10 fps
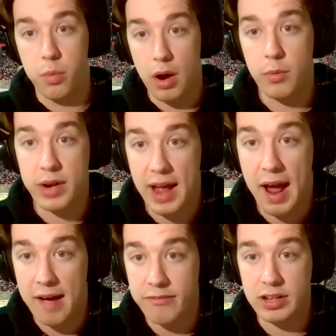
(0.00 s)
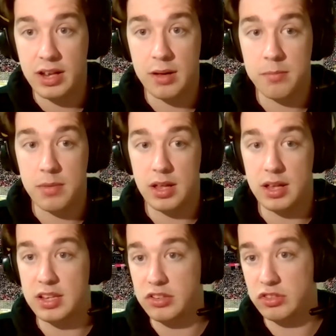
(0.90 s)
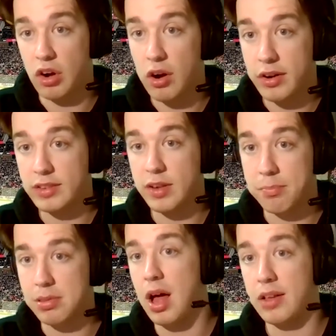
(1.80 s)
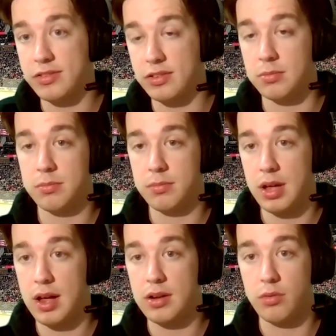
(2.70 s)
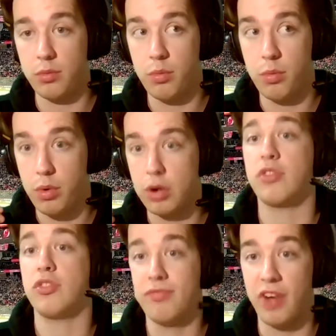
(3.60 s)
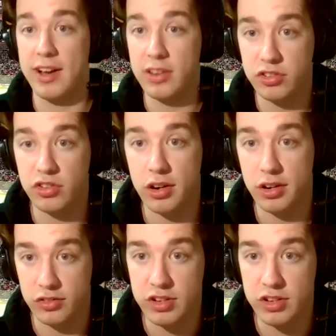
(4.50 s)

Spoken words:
what we have in him, he's starting to blossom, and we're finally starting to